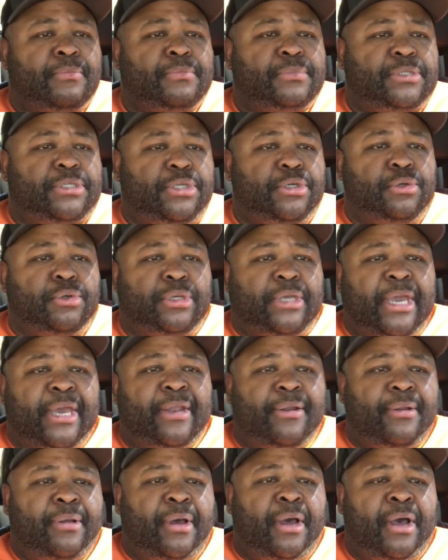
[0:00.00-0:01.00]
to get
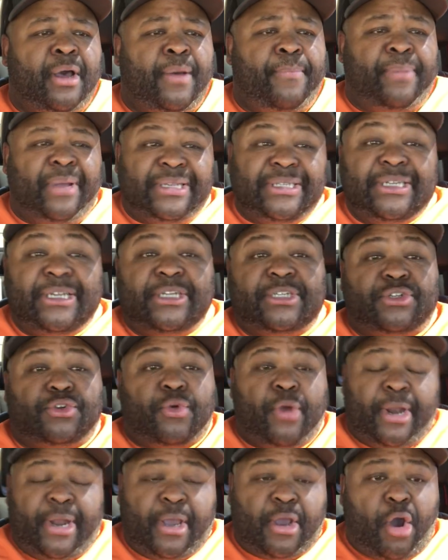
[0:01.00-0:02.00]
a business
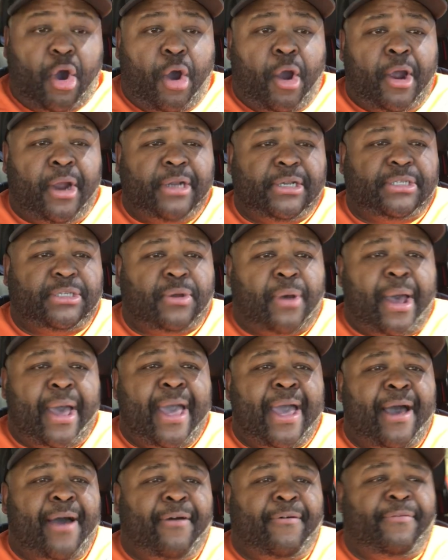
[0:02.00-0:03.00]
credit card. So I
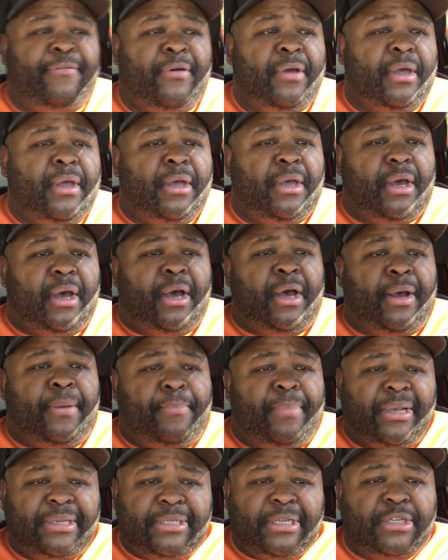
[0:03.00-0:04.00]
have
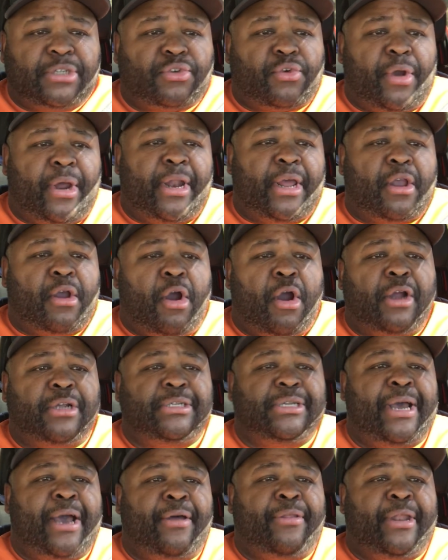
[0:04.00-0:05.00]
business credit cards
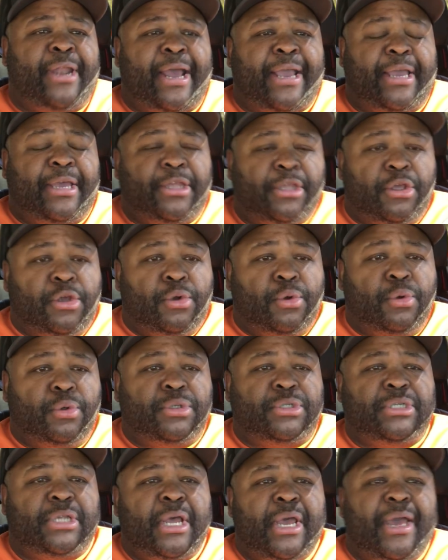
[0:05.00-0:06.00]
now that I can
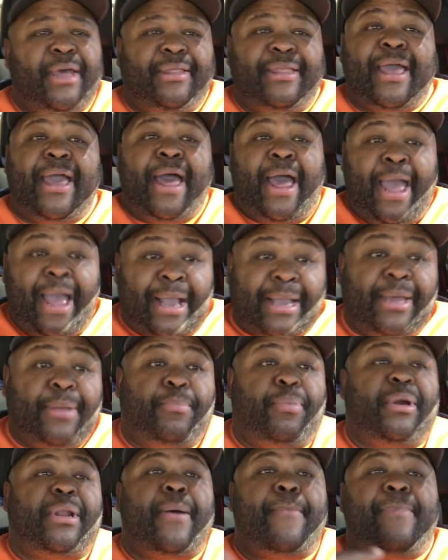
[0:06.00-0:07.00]
use, that I can
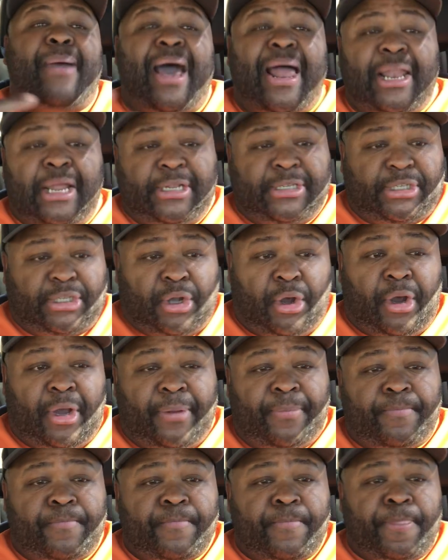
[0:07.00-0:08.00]
put a balance on.
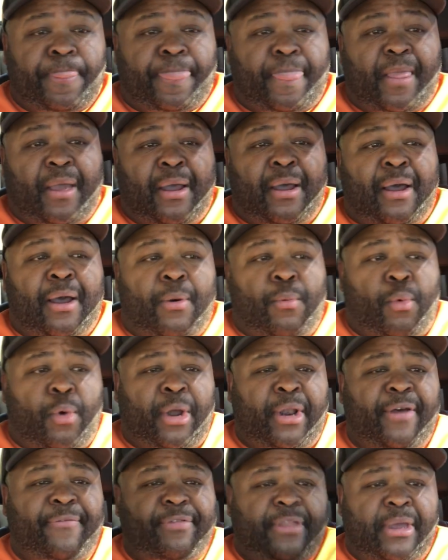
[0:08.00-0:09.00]

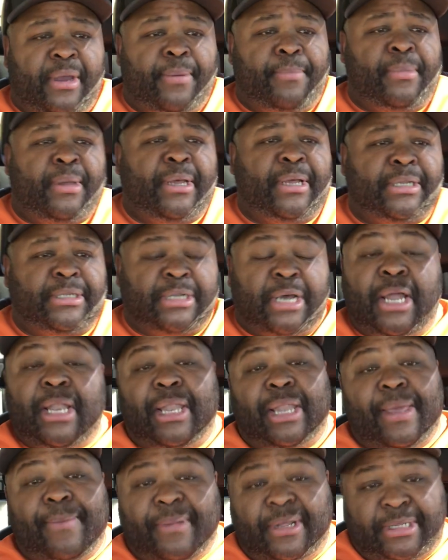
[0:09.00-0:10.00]
One of them is
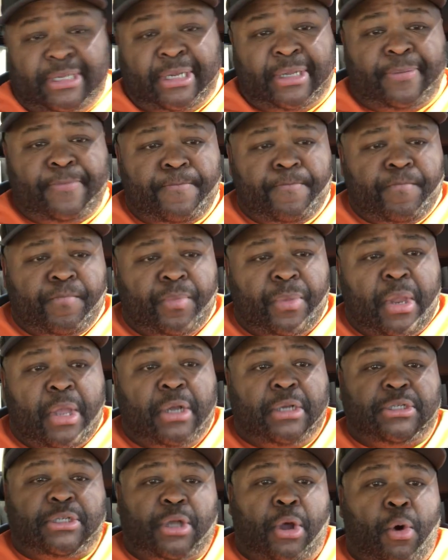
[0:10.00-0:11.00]
unlimited.
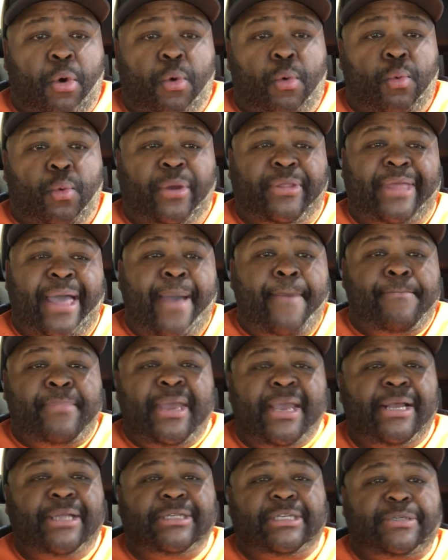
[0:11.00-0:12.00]
So what that
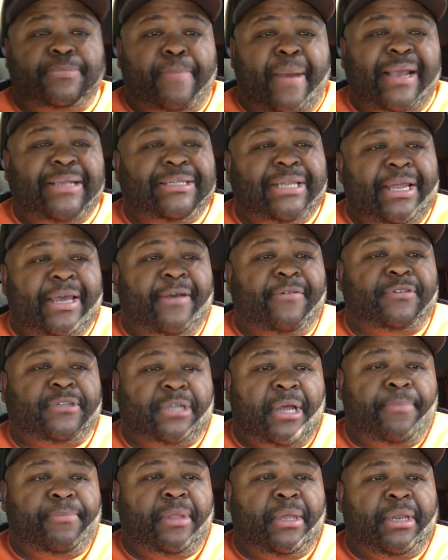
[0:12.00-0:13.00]
means is basically if
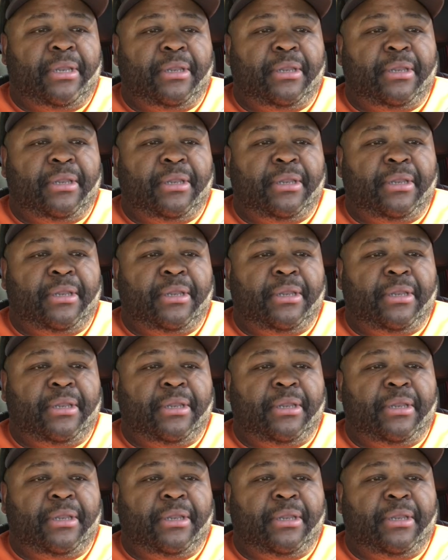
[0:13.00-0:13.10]
some